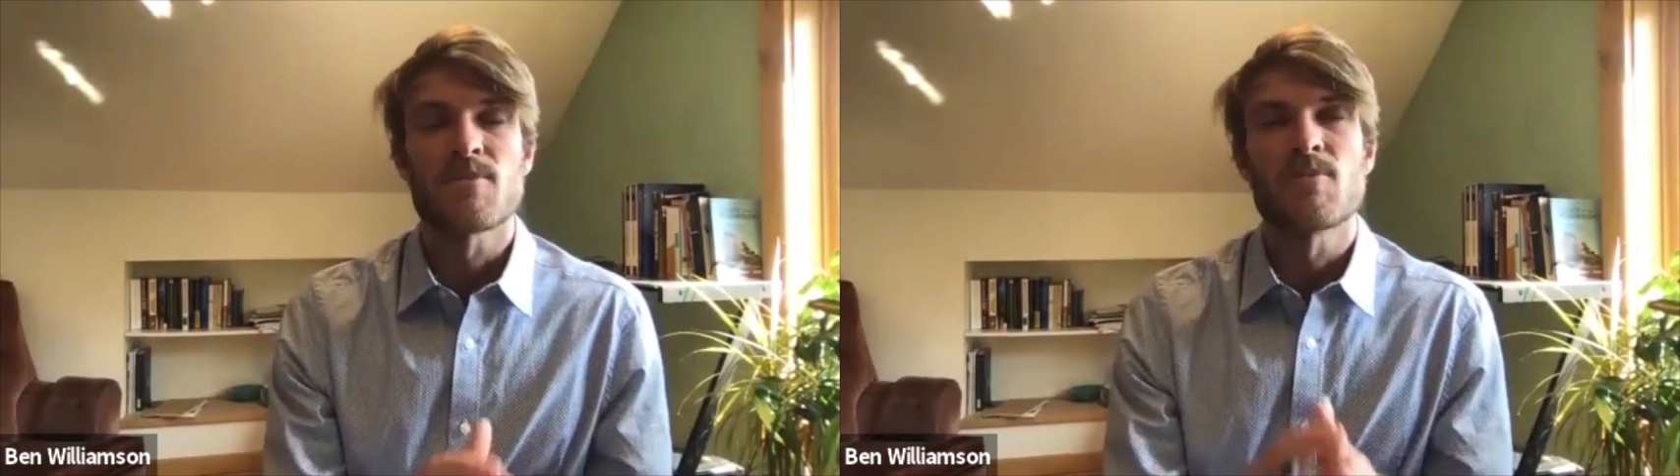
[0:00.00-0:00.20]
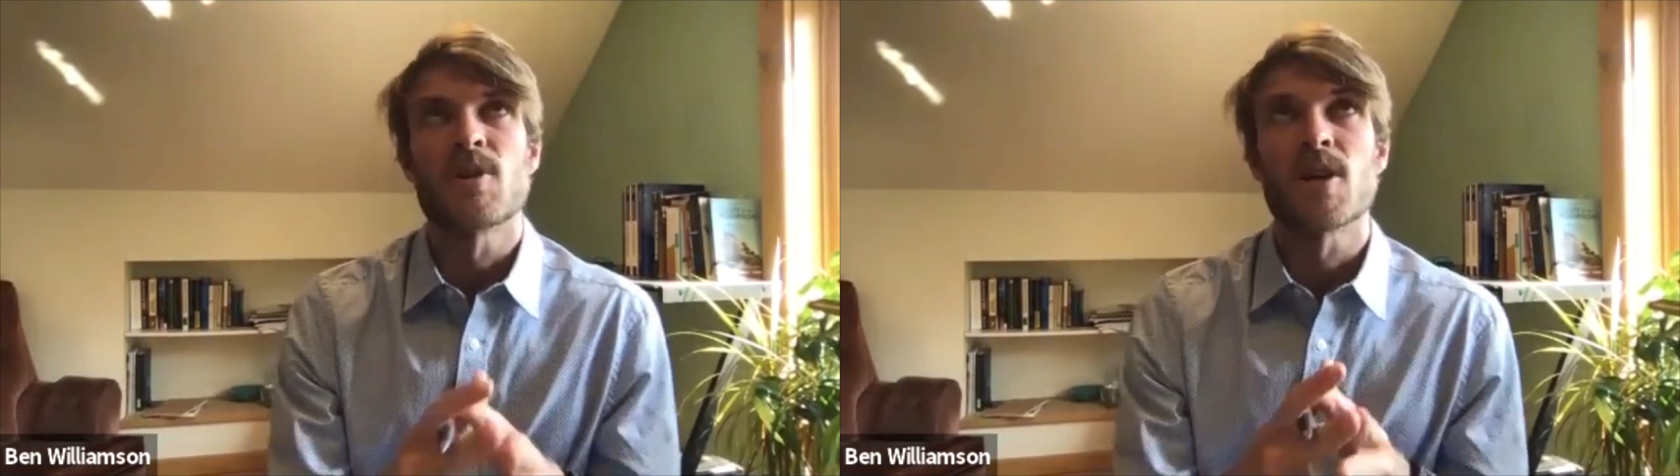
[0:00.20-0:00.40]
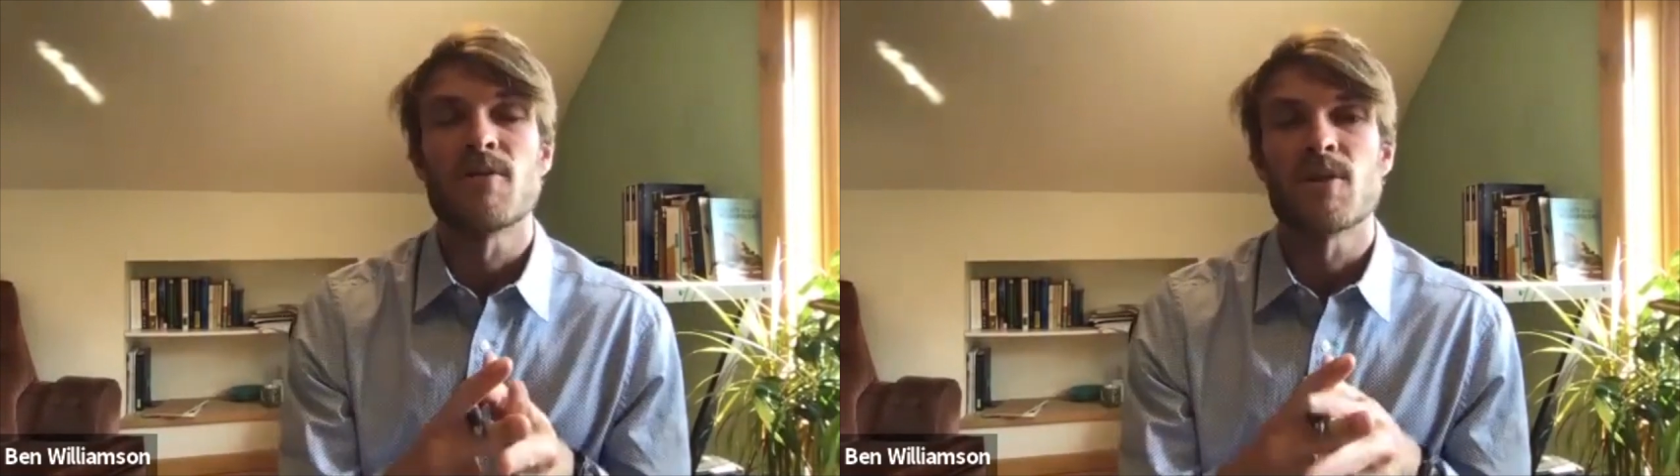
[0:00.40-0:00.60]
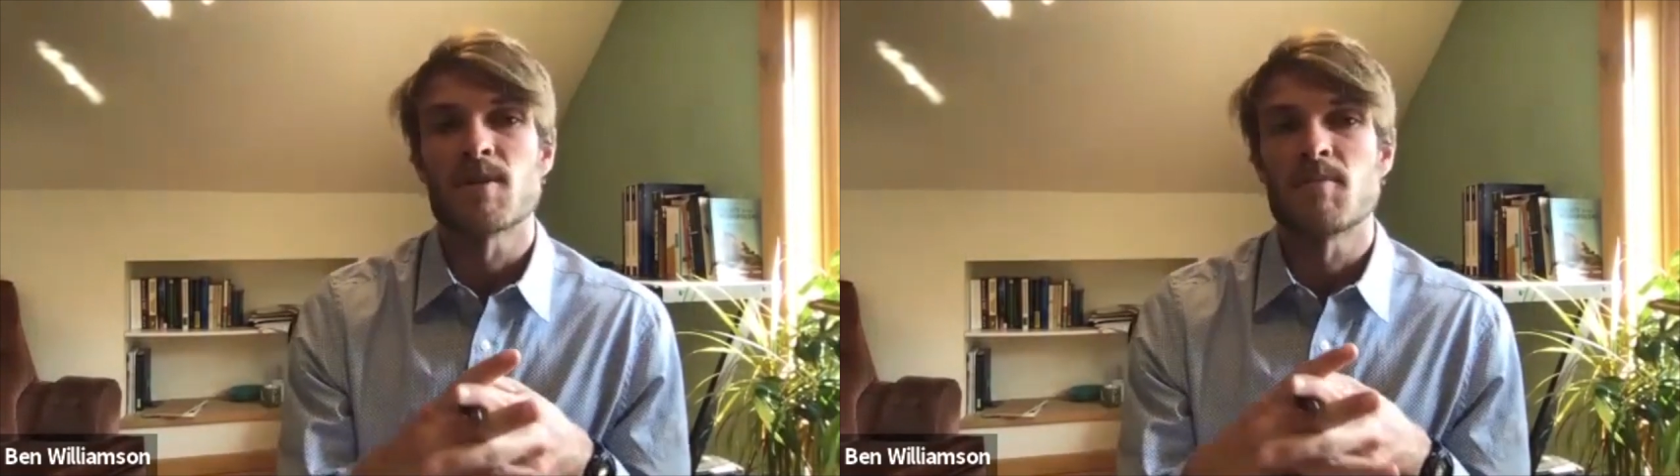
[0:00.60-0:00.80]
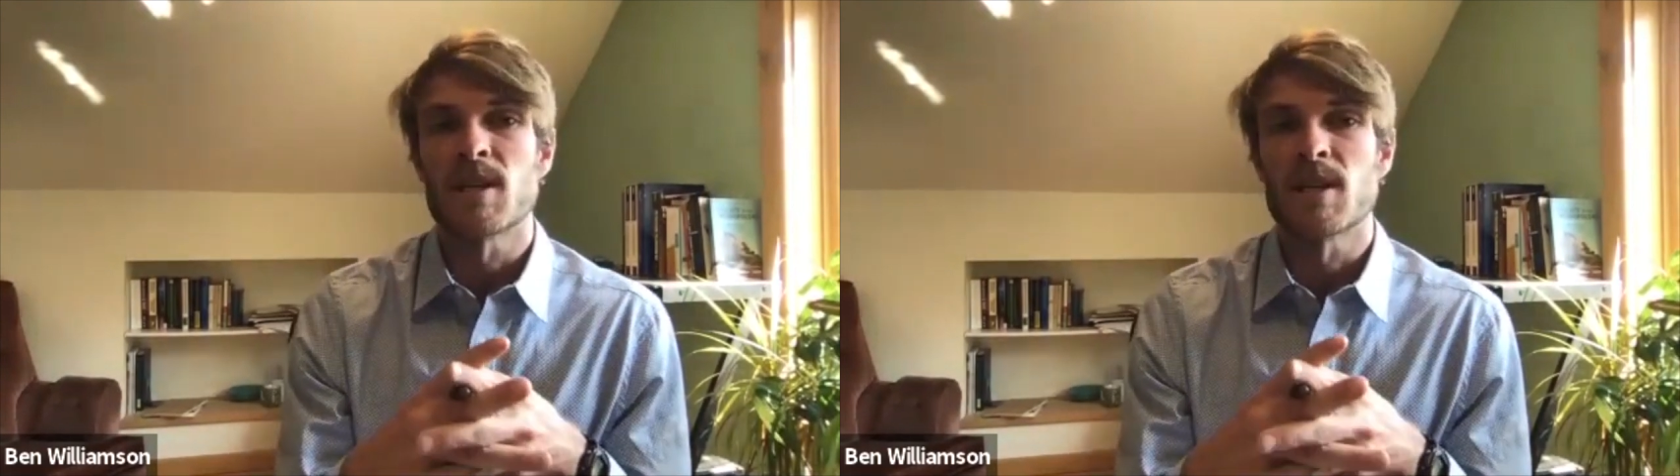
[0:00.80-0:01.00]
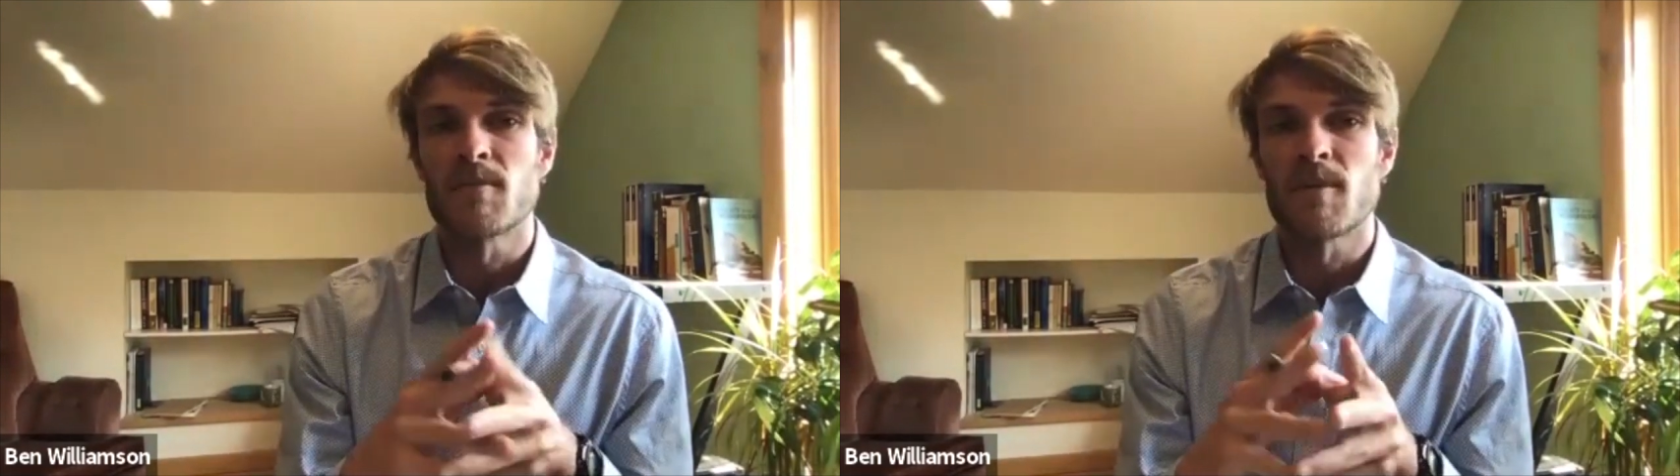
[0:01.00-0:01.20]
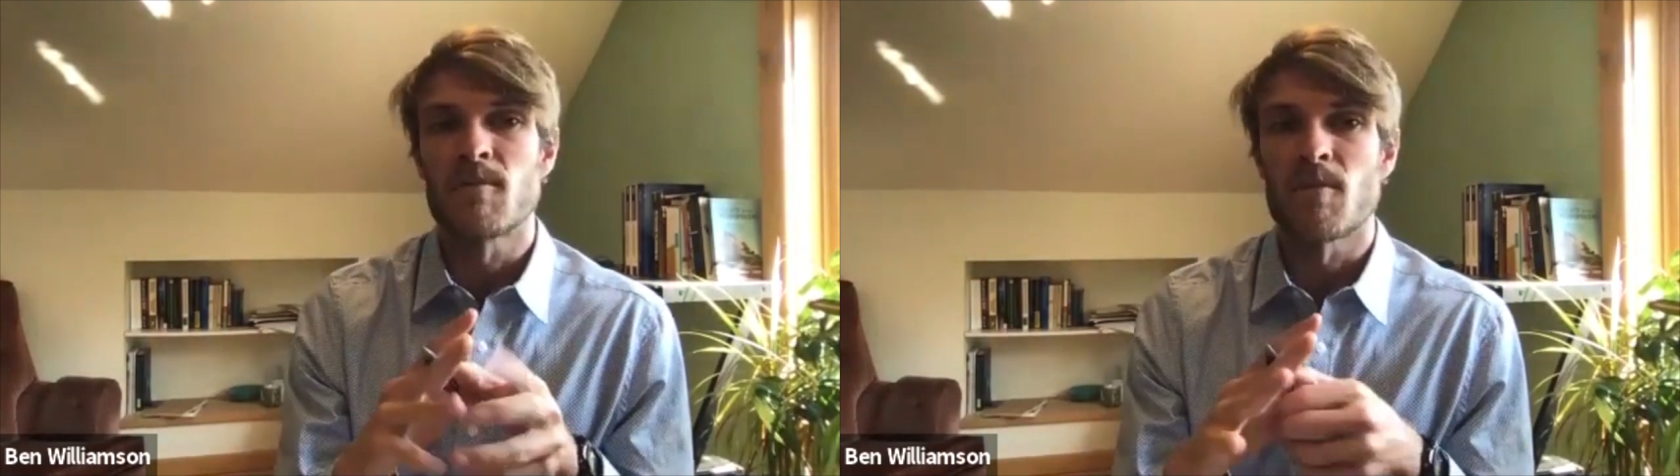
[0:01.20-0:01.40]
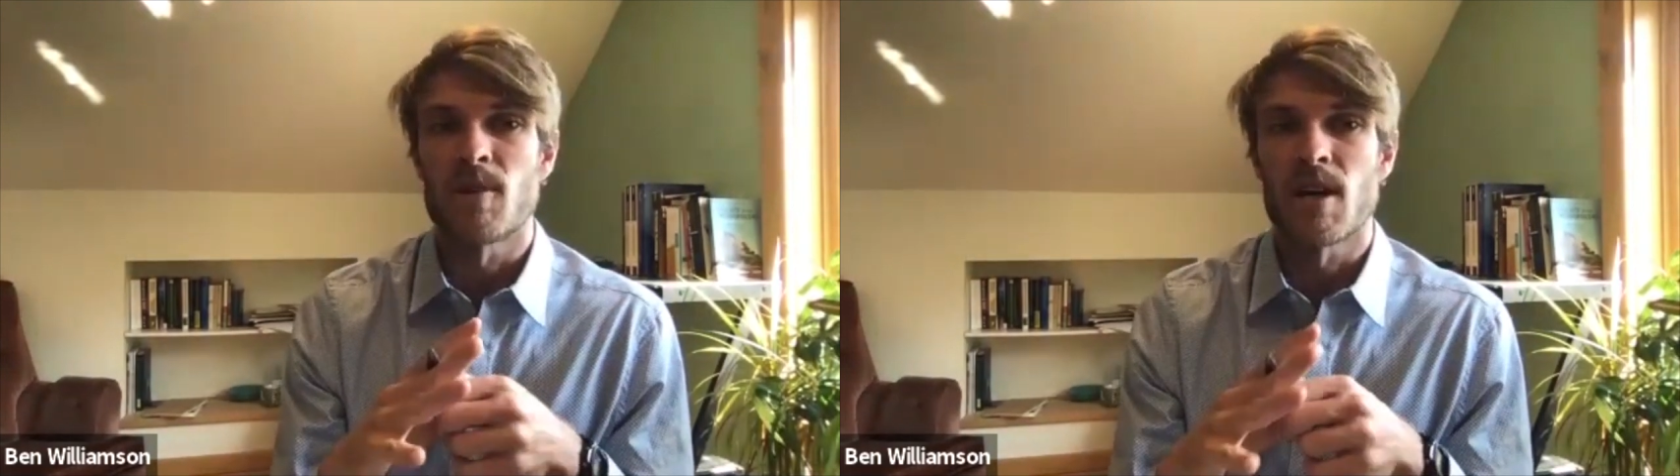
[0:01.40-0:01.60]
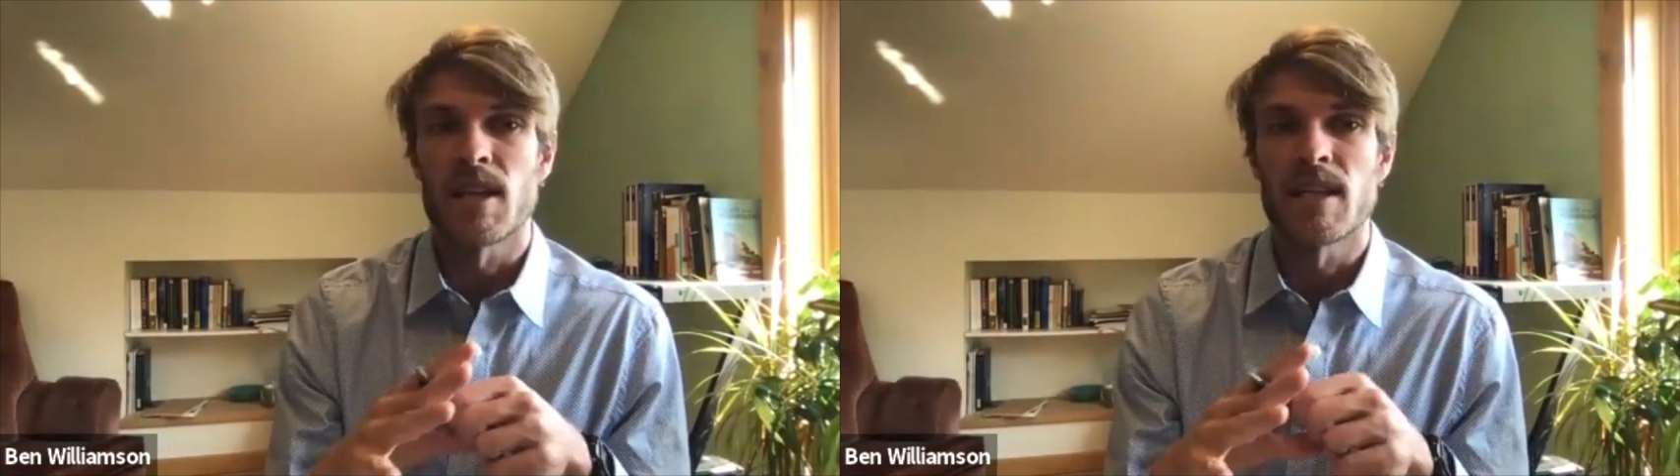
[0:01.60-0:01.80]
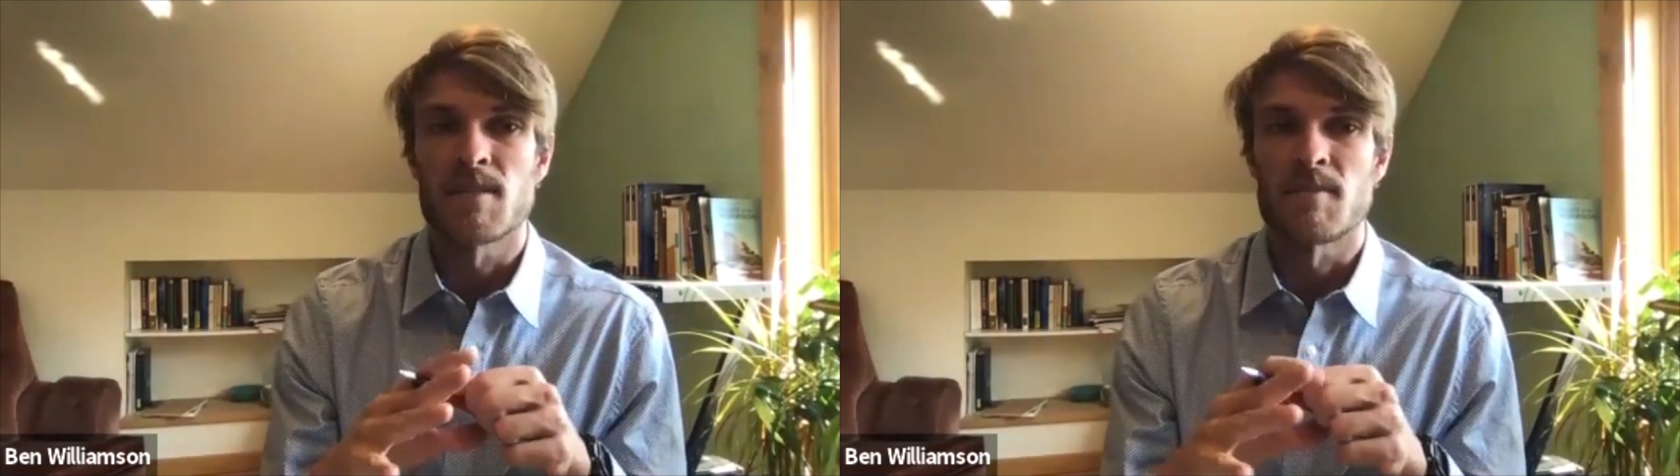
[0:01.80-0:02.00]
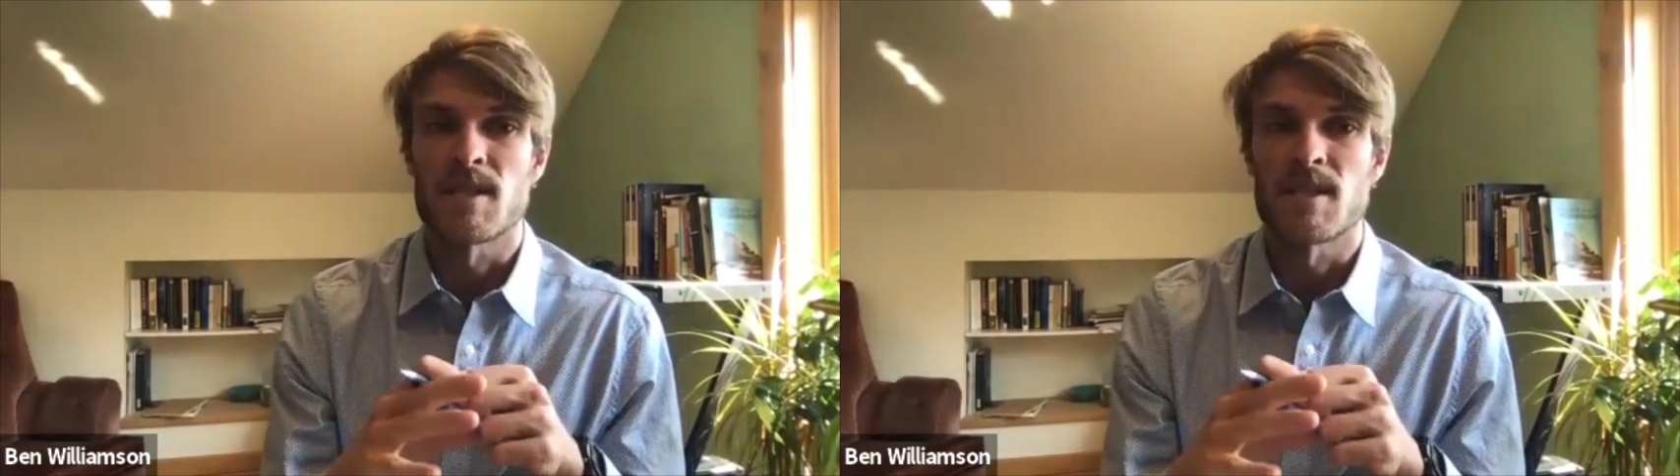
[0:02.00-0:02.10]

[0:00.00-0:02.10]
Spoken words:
wondering if you could speak a little bit more broadly and